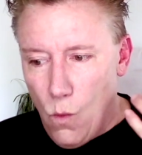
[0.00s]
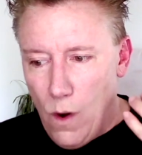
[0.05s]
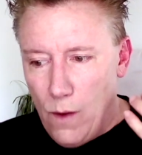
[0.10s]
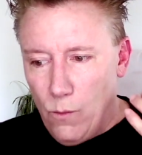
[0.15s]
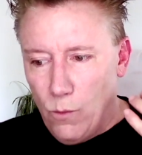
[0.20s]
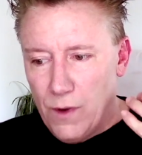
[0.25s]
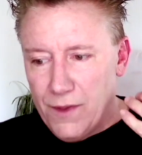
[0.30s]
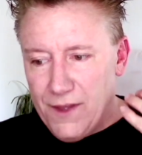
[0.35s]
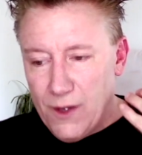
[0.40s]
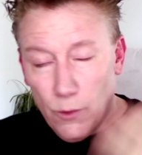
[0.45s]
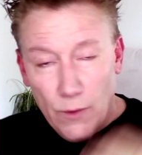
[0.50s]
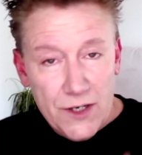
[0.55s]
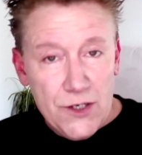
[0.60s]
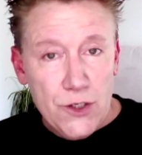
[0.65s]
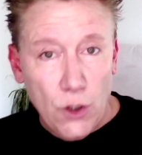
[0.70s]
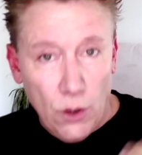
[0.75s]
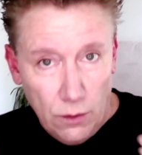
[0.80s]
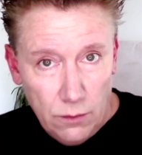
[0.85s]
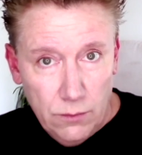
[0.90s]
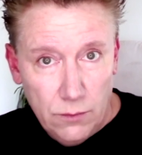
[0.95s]
With the
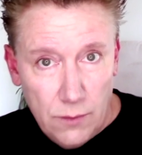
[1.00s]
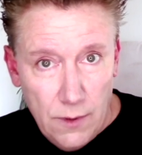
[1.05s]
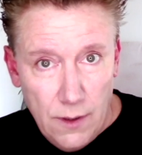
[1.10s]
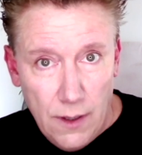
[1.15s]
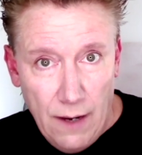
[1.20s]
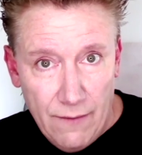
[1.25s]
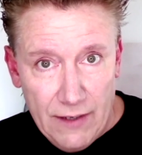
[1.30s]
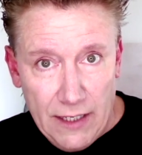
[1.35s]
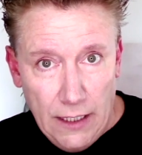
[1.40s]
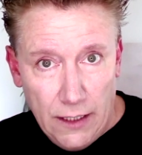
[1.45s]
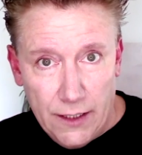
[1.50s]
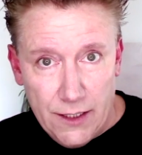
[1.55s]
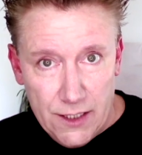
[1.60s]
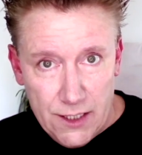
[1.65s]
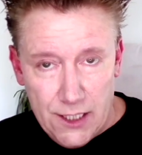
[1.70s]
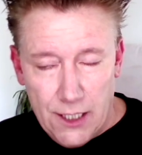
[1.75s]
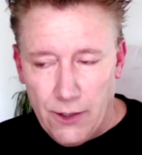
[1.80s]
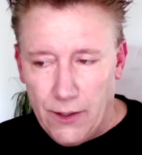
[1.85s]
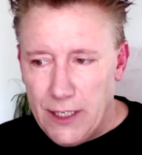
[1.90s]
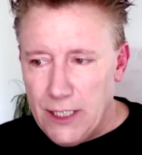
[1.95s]
original Evangelion
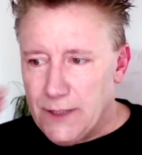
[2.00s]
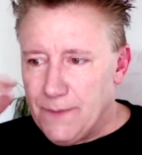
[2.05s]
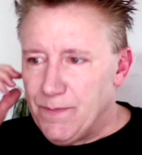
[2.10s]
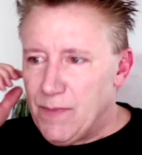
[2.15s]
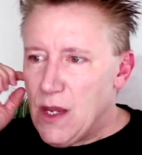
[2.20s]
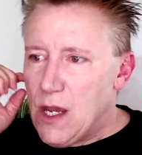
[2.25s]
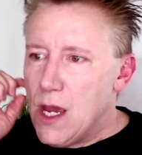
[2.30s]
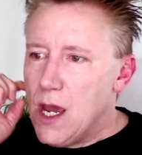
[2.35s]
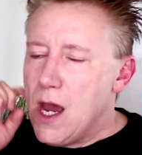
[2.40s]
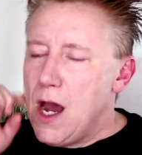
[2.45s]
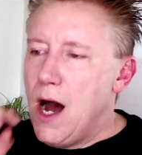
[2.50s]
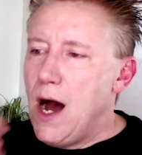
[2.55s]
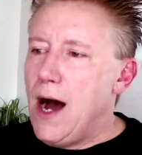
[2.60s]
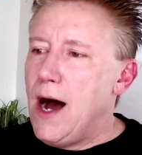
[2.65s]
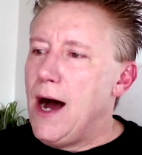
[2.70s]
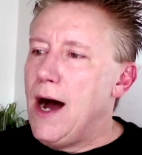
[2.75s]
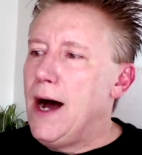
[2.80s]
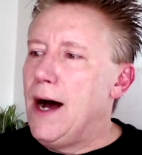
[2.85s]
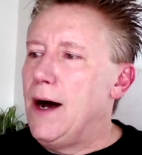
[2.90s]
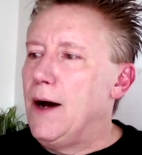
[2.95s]
series,
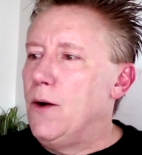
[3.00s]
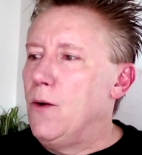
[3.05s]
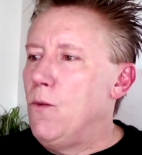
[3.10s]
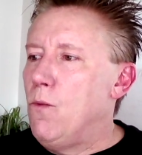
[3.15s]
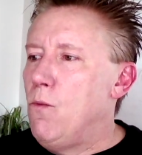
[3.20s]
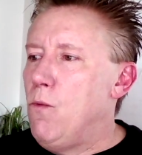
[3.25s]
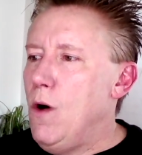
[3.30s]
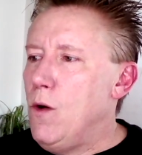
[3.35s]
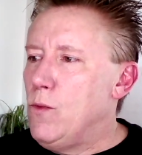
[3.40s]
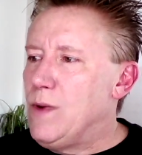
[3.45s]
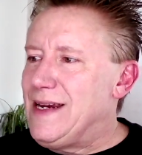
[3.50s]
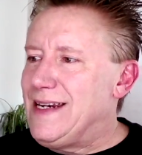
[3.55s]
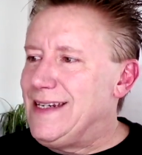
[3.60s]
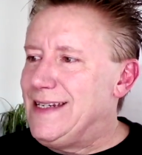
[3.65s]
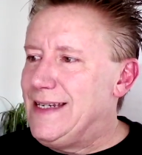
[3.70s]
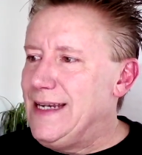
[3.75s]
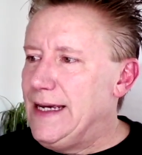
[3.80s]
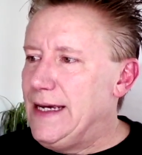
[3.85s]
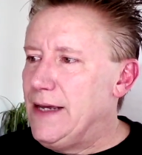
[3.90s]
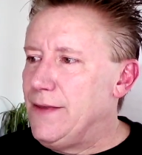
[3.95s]
what we
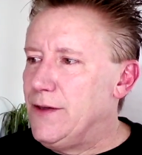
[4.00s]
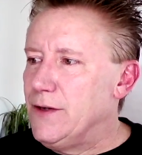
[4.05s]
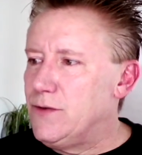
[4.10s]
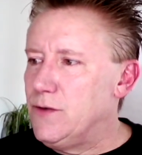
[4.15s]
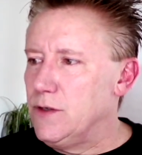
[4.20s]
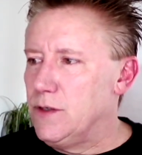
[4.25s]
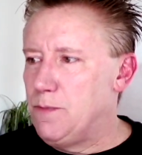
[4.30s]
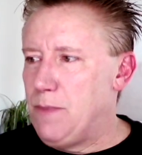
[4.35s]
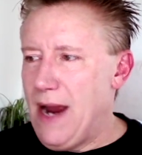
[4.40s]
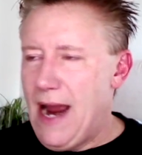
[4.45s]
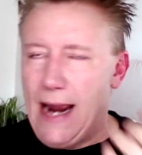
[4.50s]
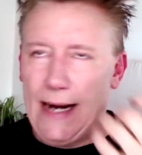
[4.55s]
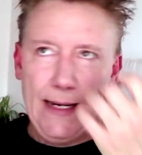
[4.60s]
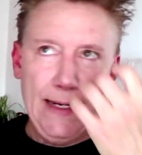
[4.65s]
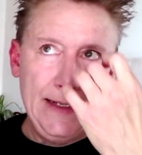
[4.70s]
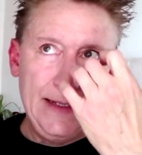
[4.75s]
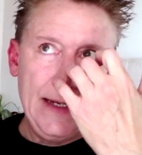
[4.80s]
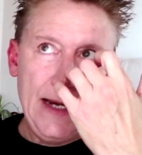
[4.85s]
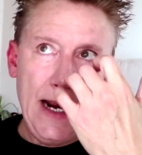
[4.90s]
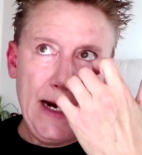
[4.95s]
did, this is back
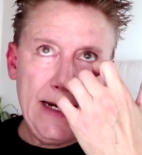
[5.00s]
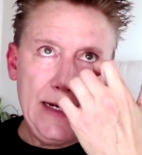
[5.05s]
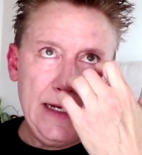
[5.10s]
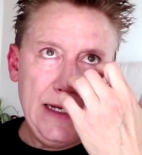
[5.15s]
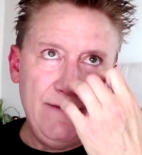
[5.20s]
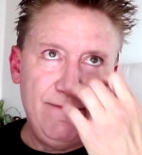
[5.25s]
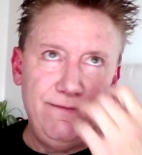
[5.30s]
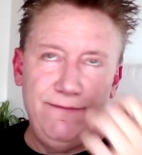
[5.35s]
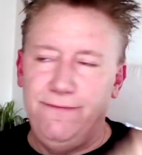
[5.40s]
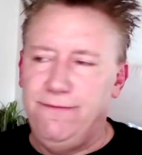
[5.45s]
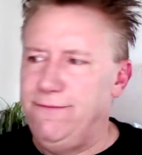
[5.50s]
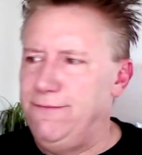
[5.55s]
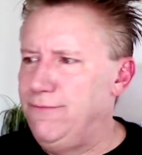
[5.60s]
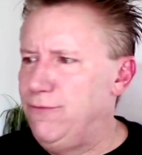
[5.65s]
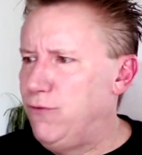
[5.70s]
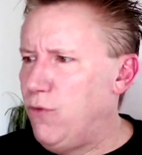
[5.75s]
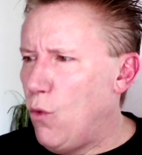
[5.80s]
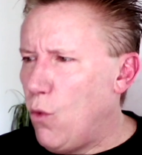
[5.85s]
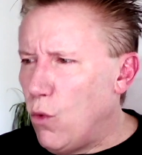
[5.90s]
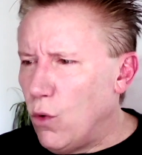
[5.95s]
in
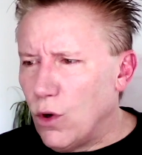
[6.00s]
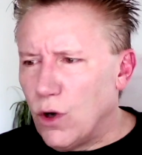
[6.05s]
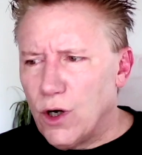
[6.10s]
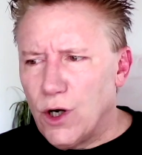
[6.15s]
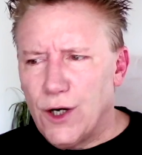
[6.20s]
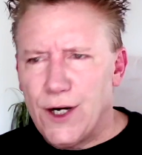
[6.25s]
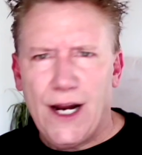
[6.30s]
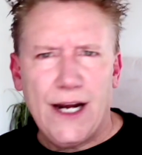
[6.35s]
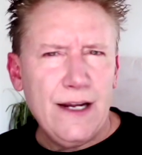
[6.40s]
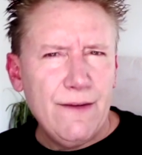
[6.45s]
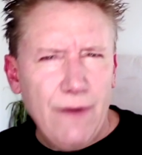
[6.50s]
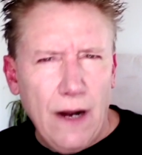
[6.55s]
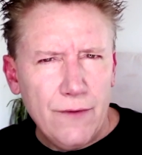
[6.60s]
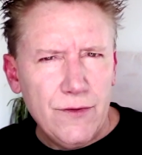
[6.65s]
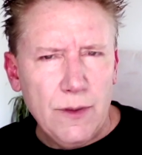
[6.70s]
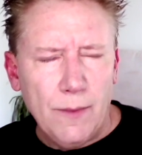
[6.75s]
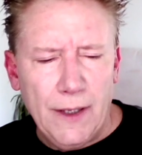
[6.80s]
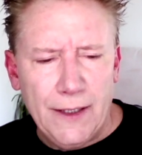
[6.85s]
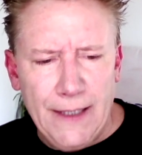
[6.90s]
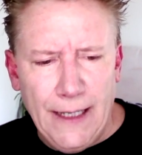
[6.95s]
94 or 95,
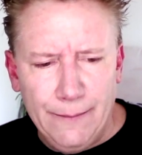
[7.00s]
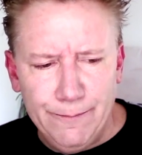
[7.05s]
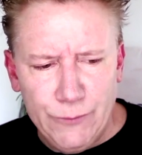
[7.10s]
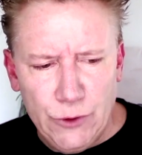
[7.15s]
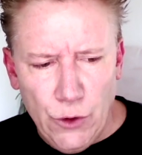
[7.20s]
something like that.